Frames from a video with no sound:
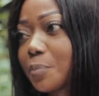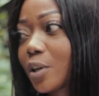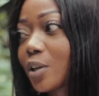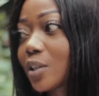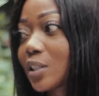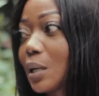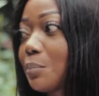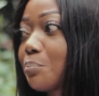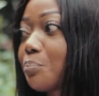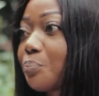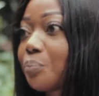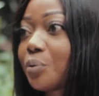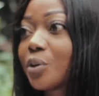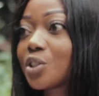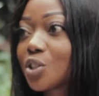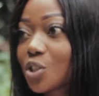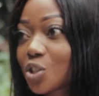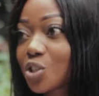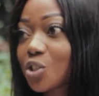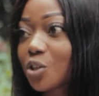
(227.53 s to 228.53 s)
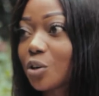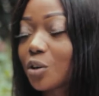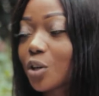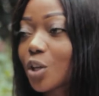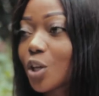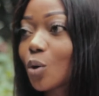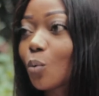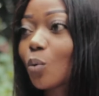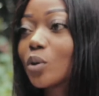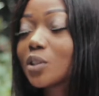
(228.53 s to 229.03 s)
Because I'm pretty sure
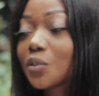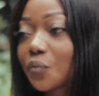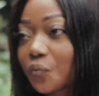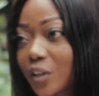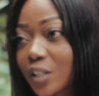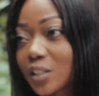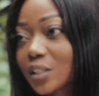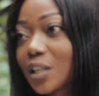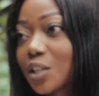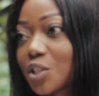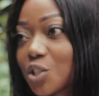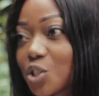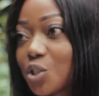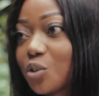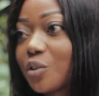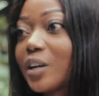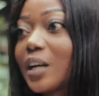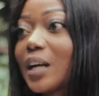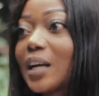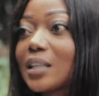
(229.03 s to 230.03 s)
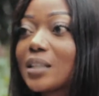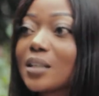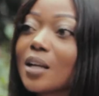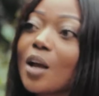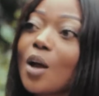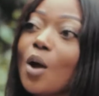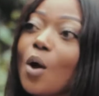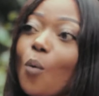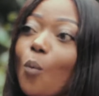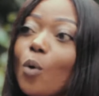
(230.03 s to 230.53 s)
you want to fix Nigeria, and
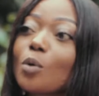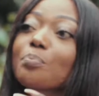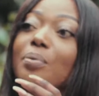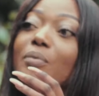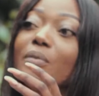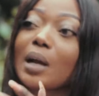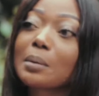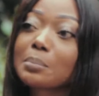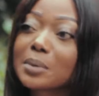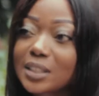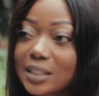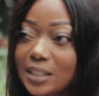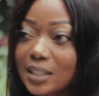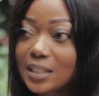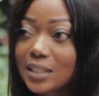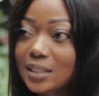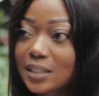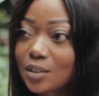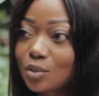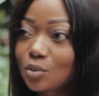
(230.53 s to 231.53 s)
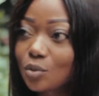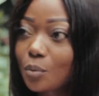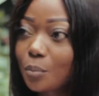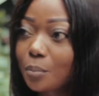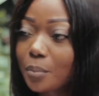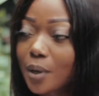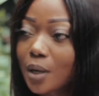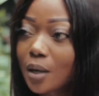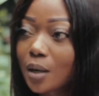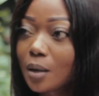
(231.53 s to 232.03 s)
what parameters
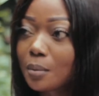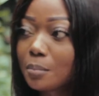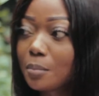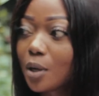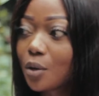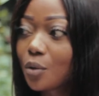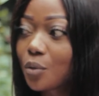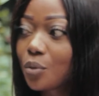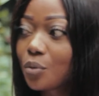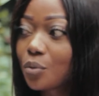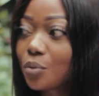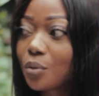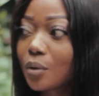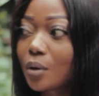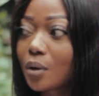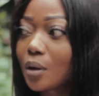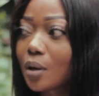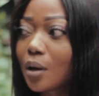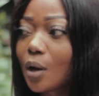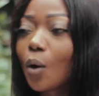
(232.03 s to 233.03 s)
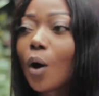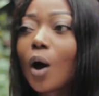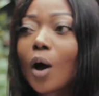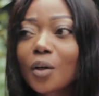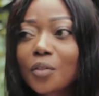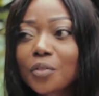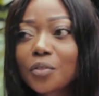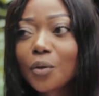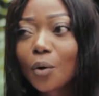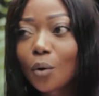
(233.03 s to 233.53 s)

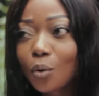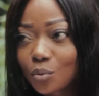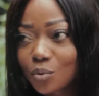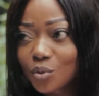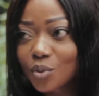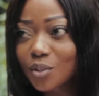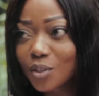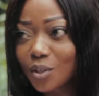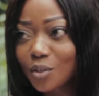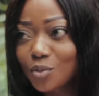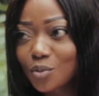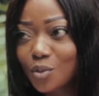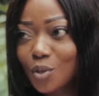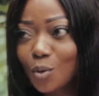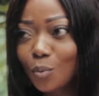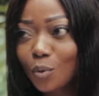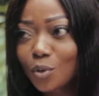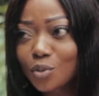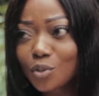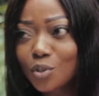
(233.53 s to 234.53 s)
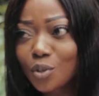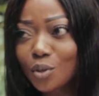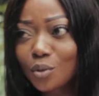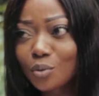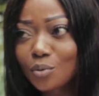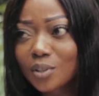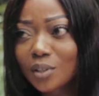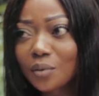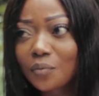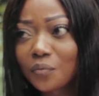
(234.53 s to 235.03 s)
are those you want to
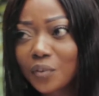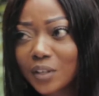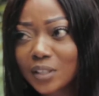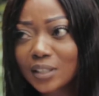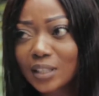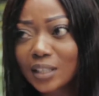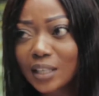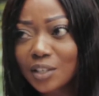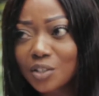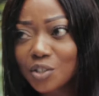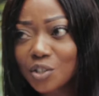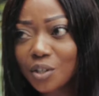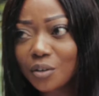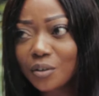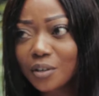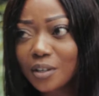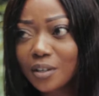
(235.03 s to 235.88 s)
use in fixing Nigeria?